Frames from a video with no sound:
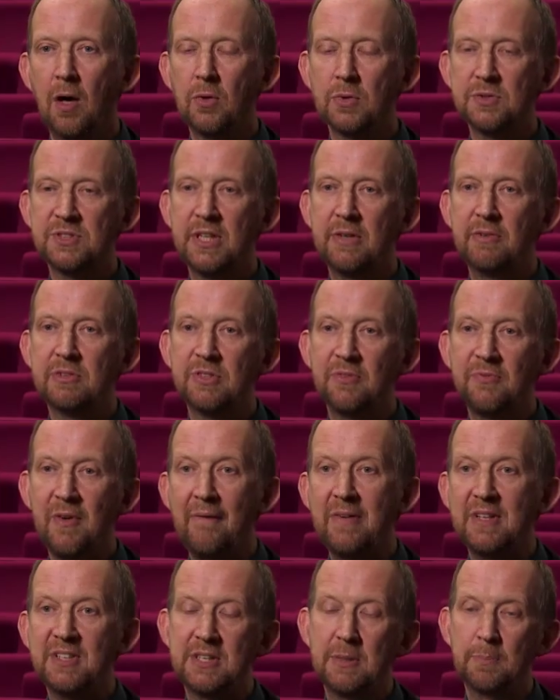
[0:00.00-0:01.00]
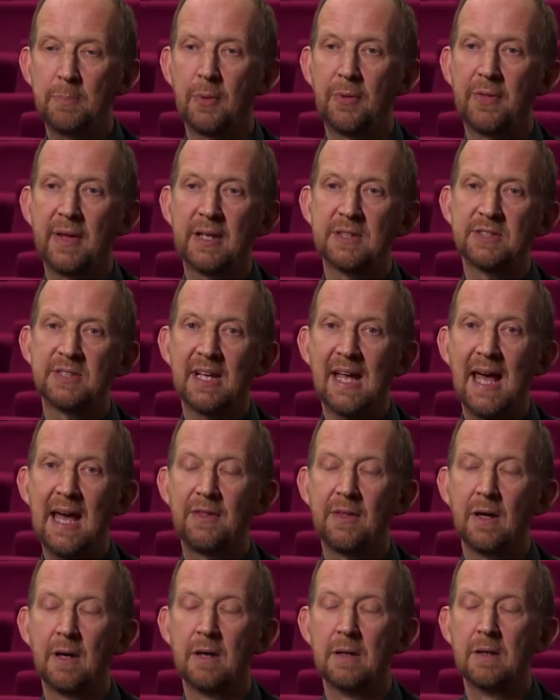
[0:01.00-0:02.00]
a whole series of very simple things
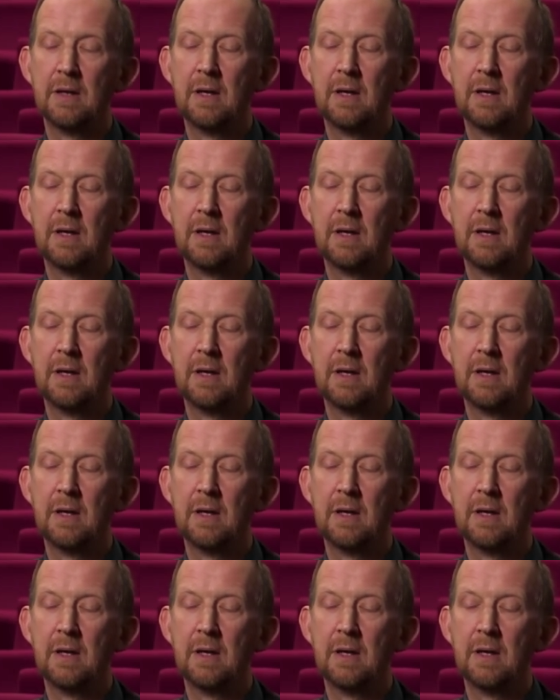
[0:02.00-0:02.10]
together